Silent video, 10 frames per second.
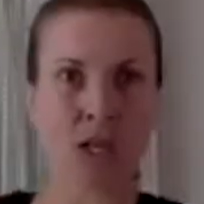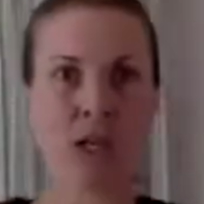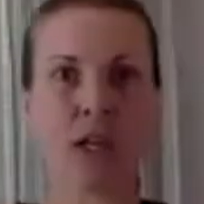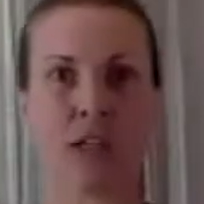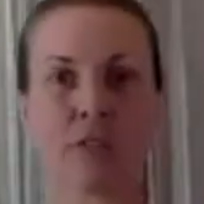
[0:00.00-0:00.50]

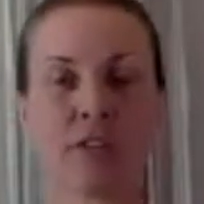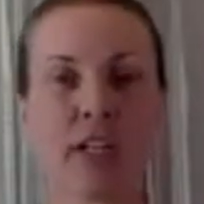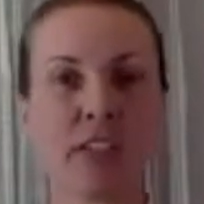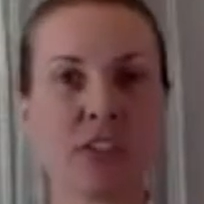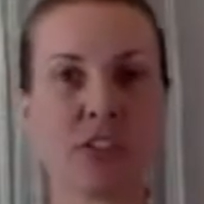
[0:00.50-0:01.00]
And for
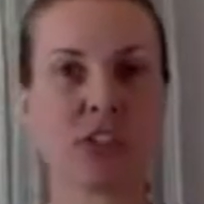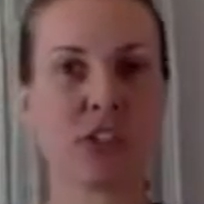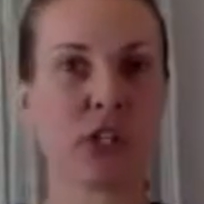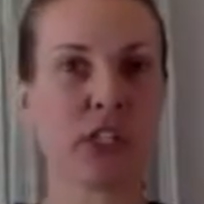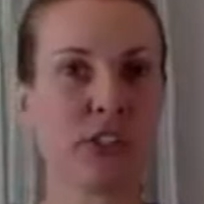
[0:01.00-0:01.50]
us just to
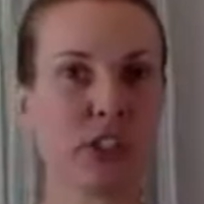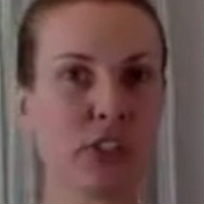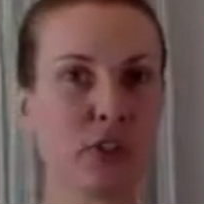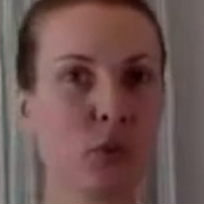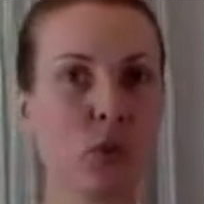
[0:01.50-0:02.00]
create a
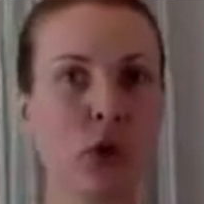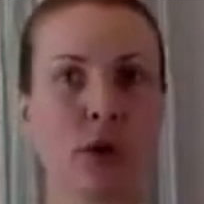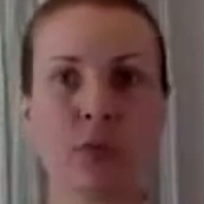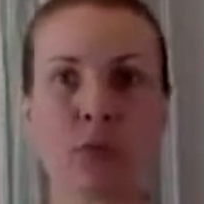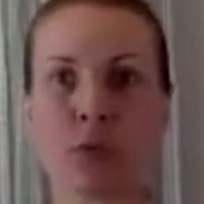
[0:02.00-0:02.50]
gentle
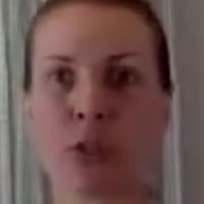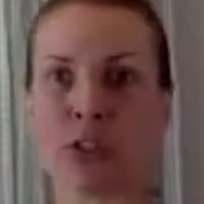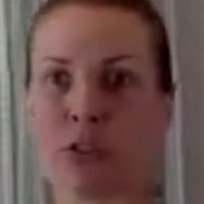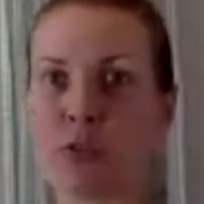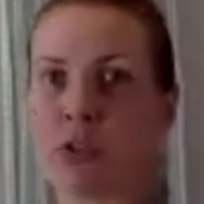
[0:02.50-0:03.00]
warmth, what we're going
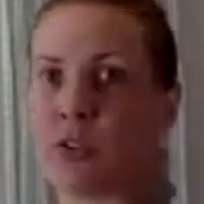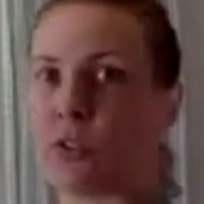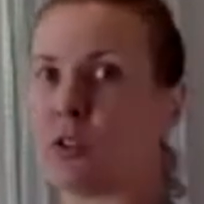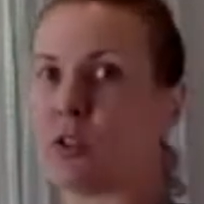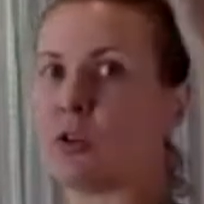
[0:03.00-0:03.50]
to do is
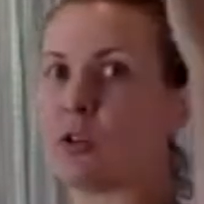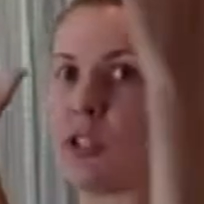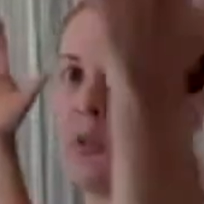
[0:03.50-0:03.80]
slowly